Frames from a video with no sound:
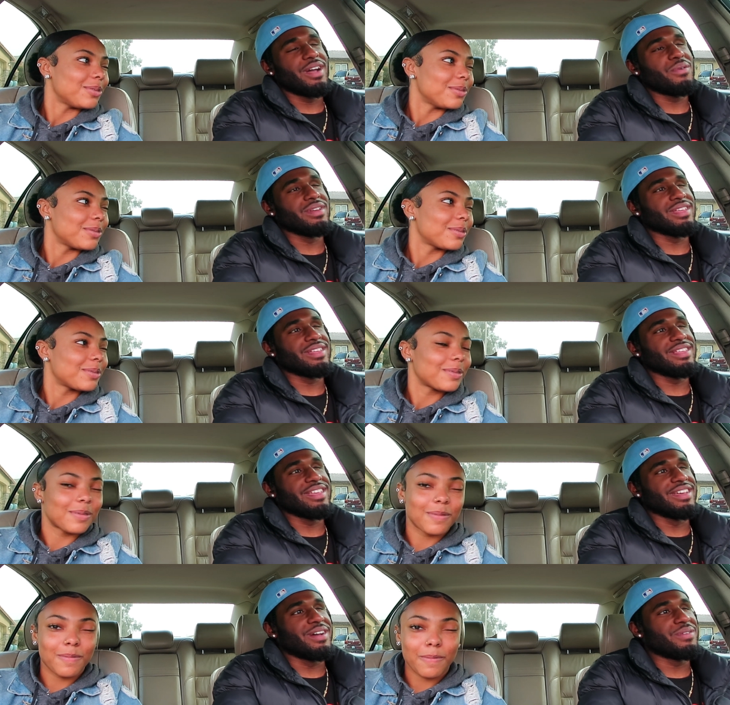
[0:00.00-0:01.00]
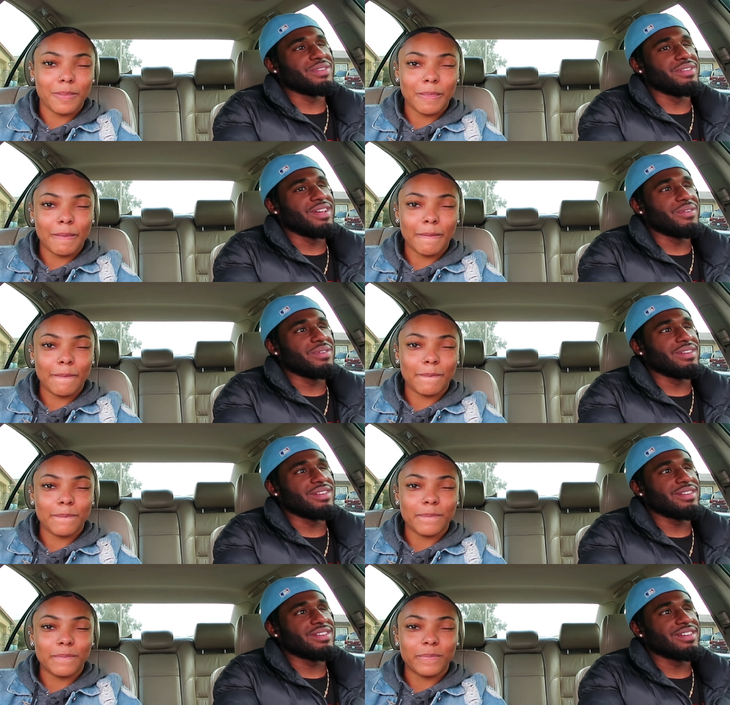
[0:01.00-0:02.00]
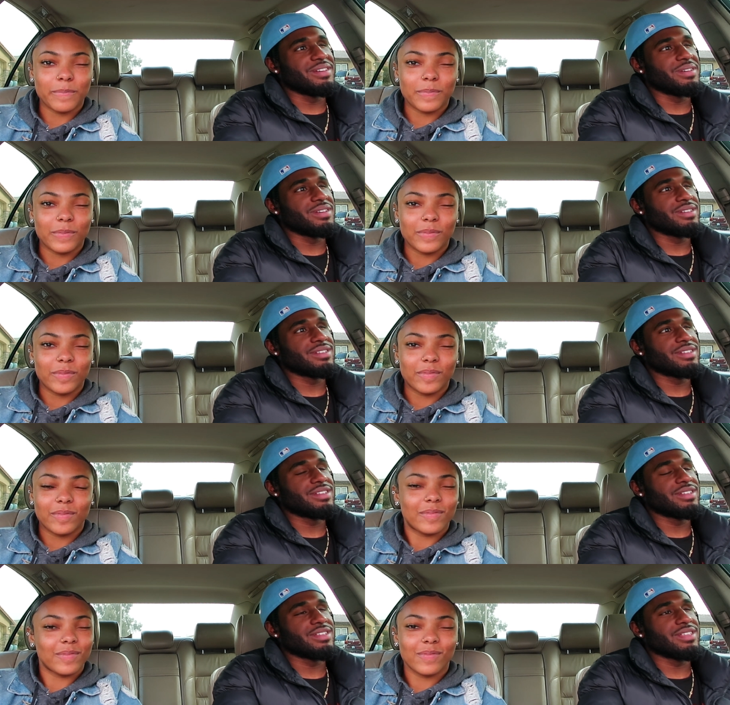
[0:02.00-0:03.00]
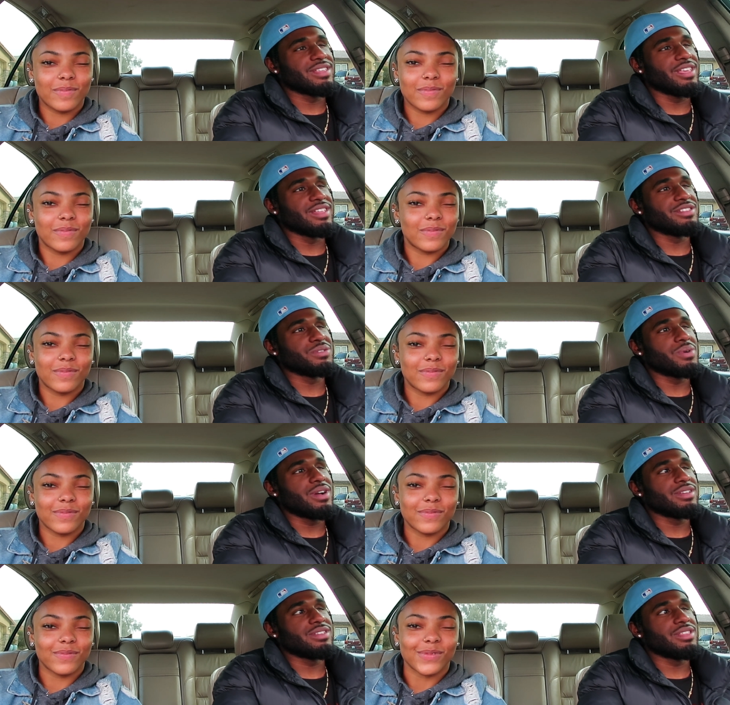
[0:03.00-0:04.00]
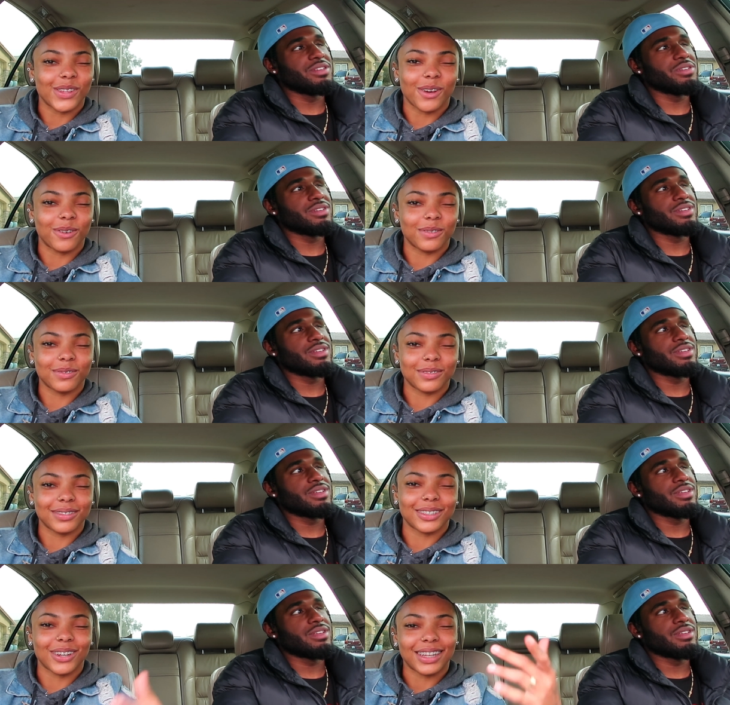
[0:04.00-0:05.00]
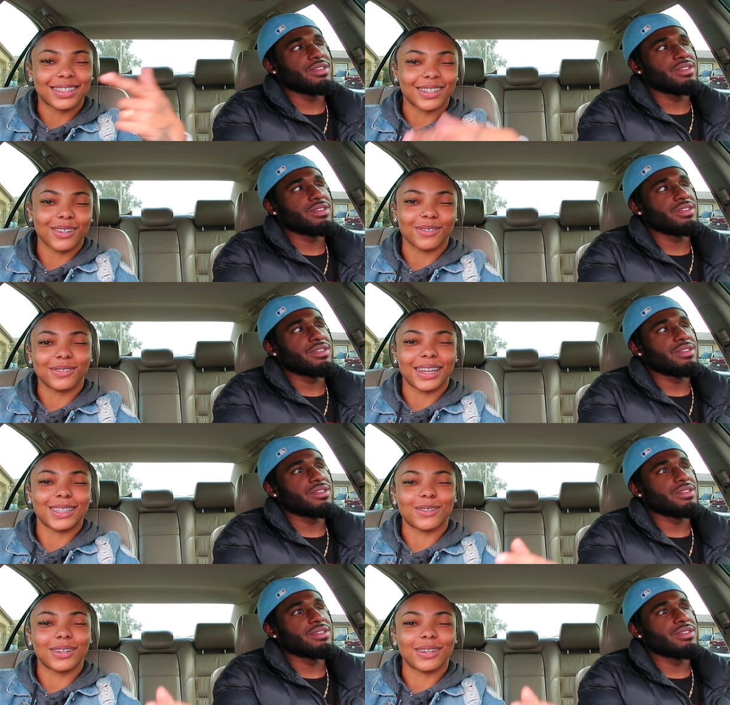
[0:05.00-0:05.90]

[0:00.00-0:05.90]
Speaker 1: I wouldn't. Get, yeah, I would. I wouldn't uh, get too high.
Speaker 2: No. So that's another next